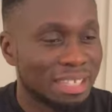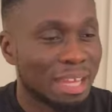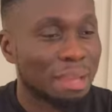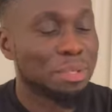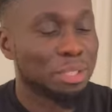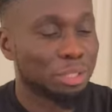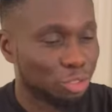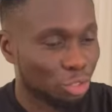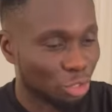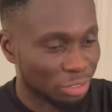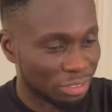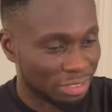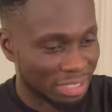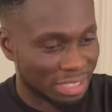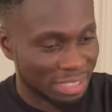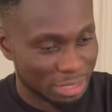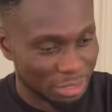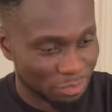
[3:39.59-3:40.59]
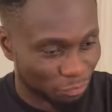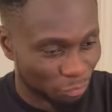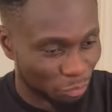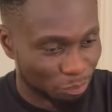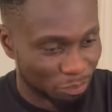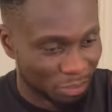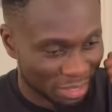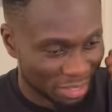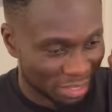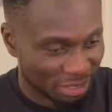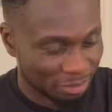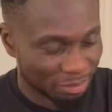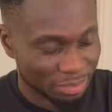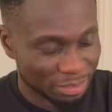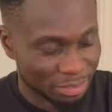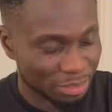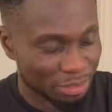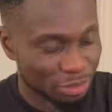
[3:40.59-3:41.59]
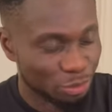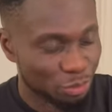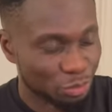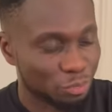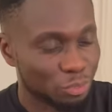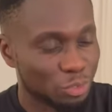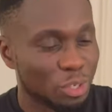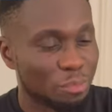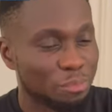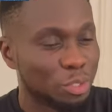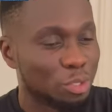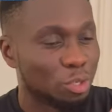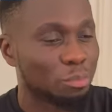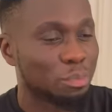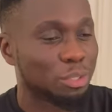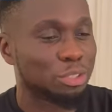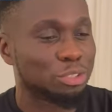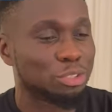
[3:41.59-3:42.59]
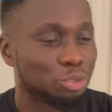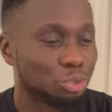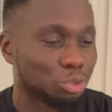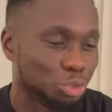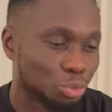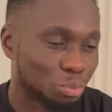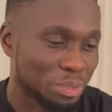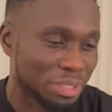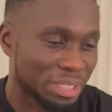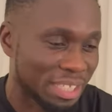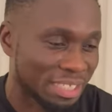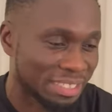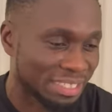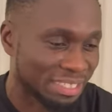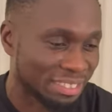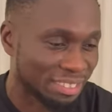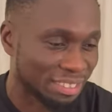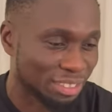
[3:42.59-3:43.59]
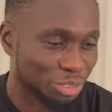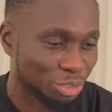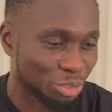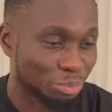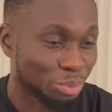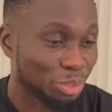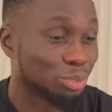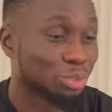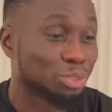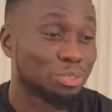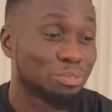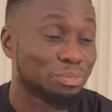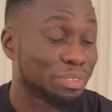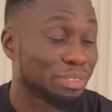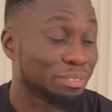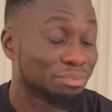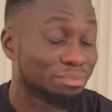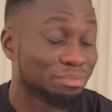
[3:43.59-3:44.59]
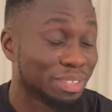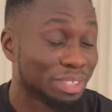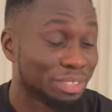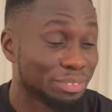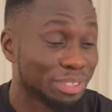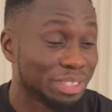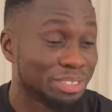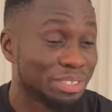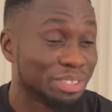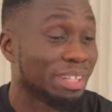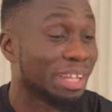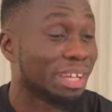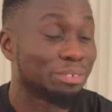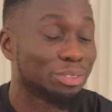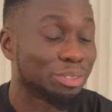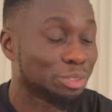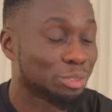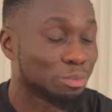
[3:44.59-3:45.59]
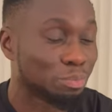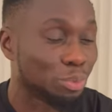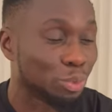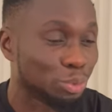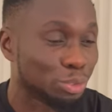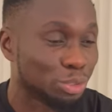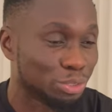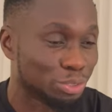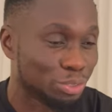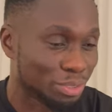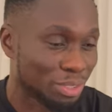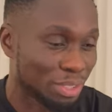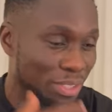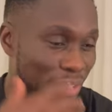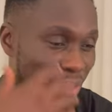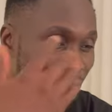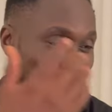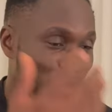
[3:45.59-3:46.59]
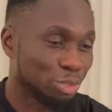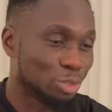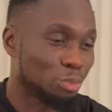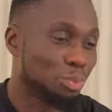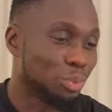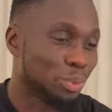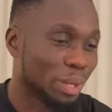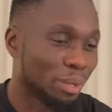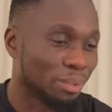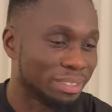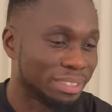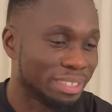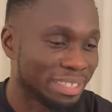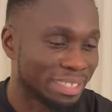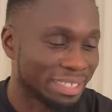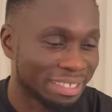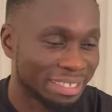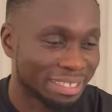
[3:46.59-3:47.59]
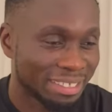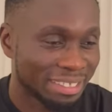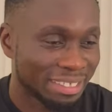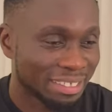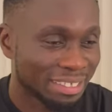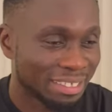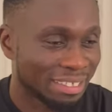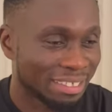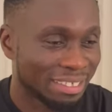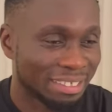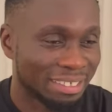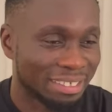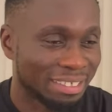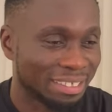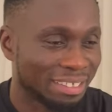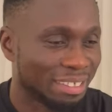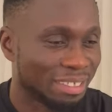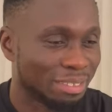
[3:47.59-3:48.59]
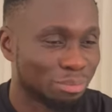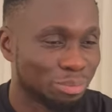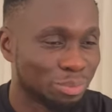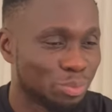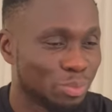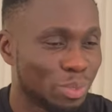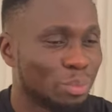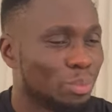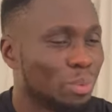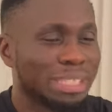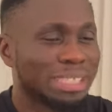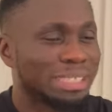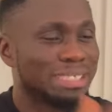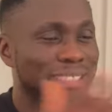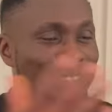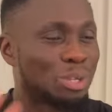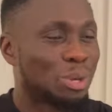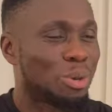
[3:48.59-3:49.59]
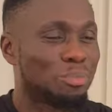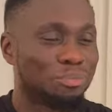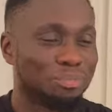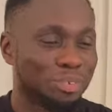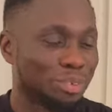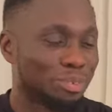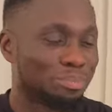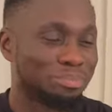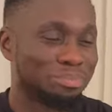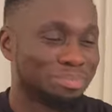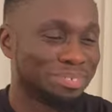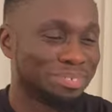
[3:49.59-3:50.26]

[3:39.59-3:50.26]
I mean, just taking it from there, you have become a social media sensation because of the very hilarious post you put out there. Where did this come from?